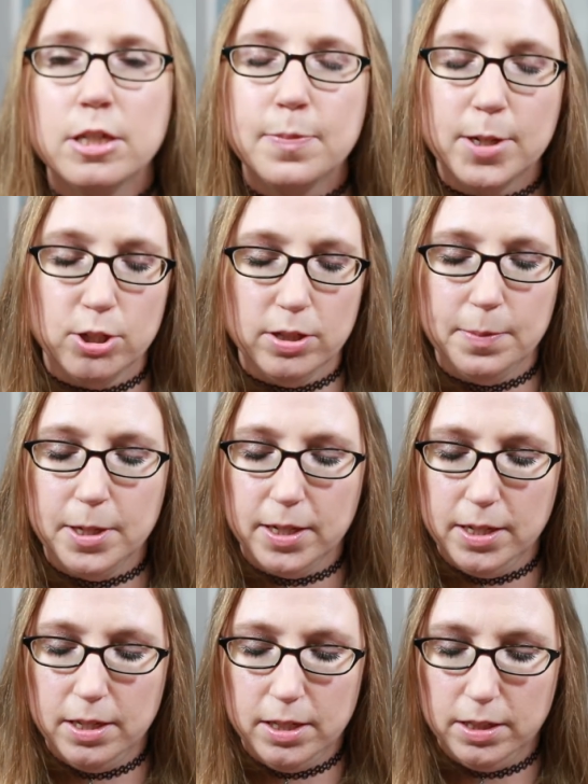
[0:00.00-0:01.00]
especially
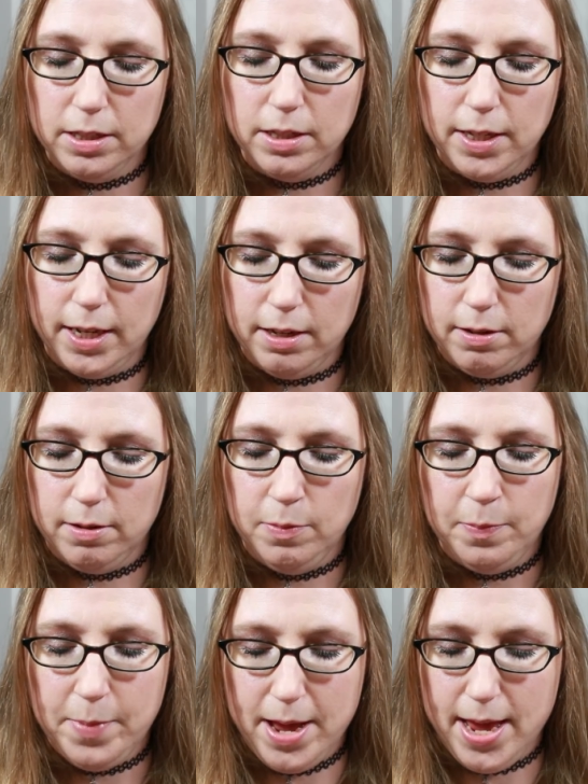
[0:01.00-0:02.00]
because like
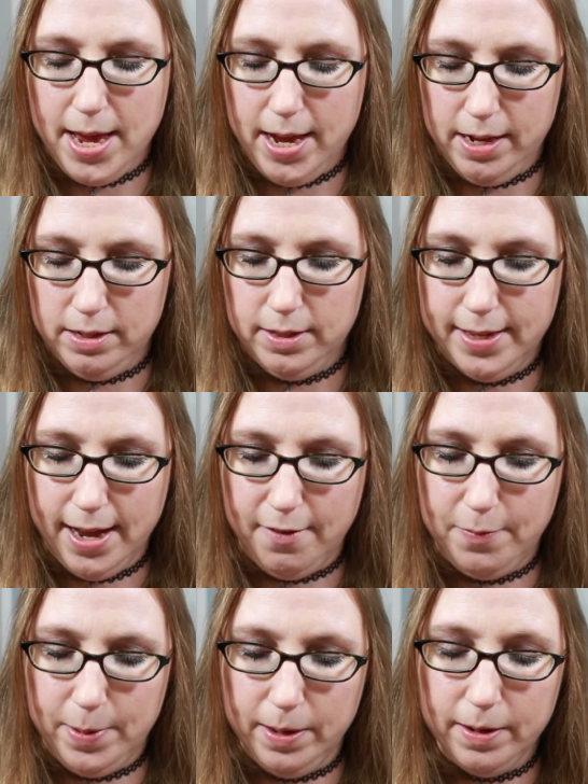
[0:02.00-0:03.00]
my hands
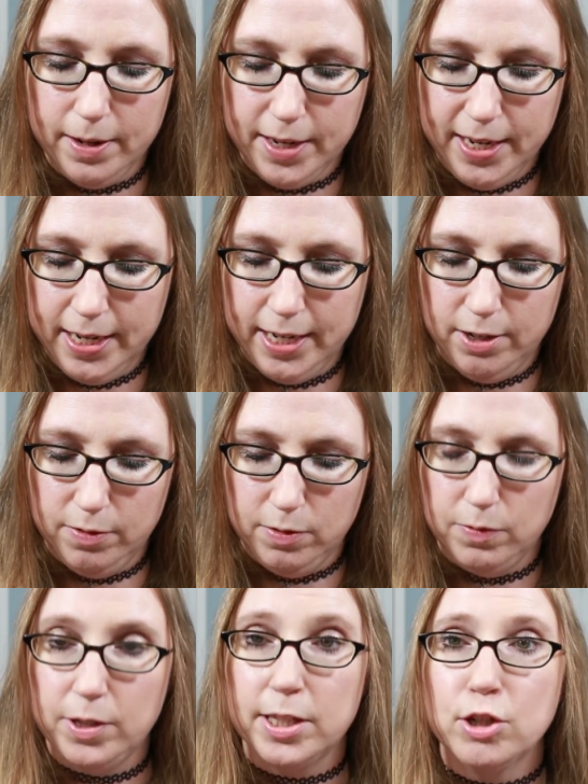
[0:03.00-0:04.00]
have been
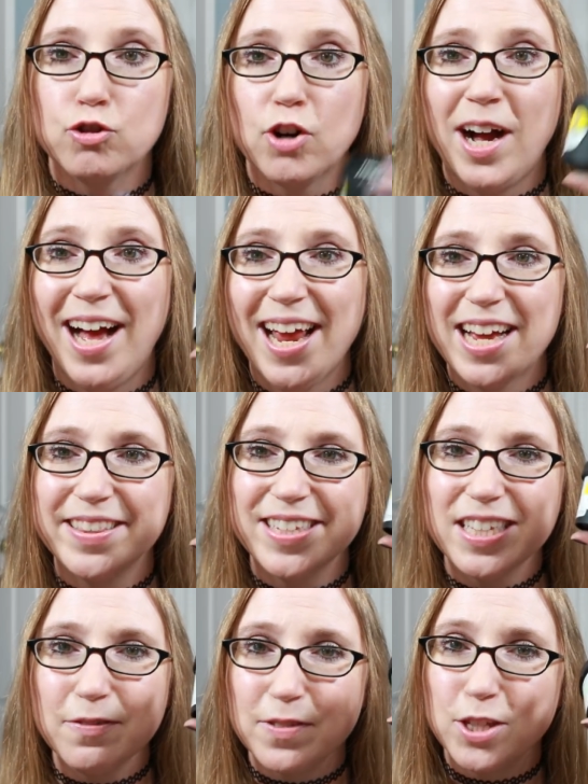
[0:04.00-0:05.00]
getting really dry, and
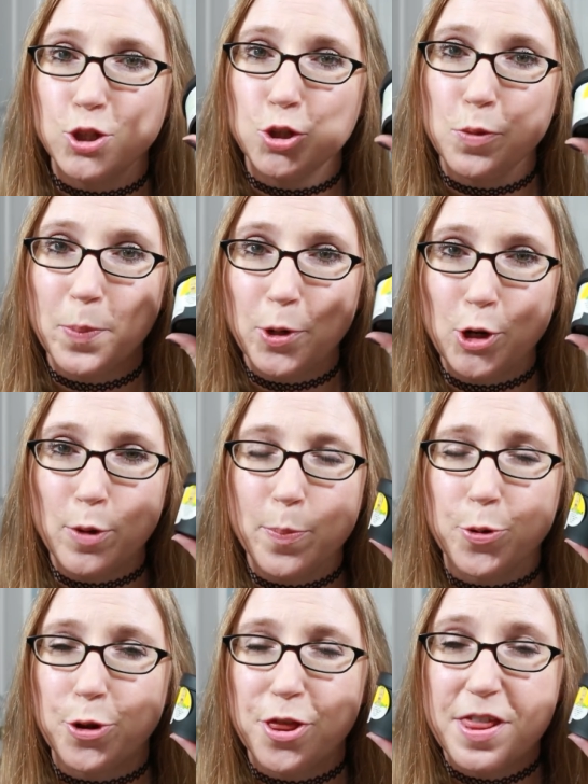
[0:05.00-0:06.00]
this stuff is super
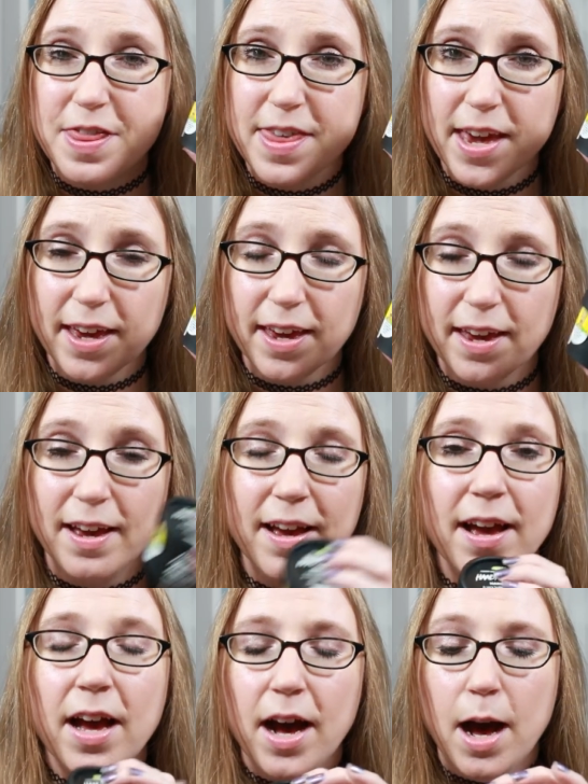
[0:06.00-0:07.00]
duper thick,
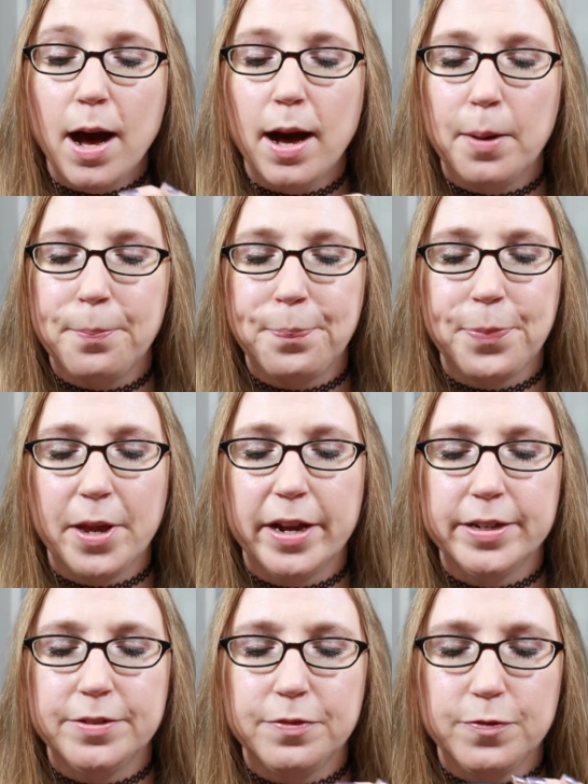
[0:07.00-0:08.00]
um,
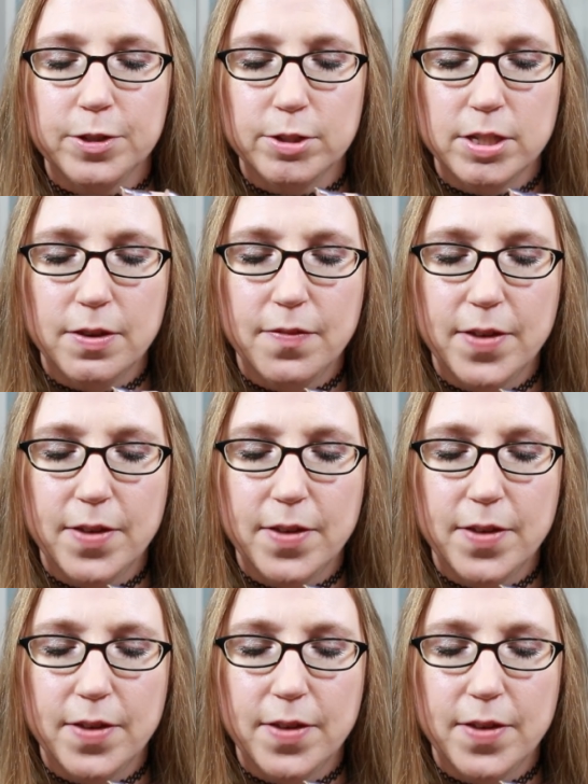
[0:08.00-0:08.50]
and feels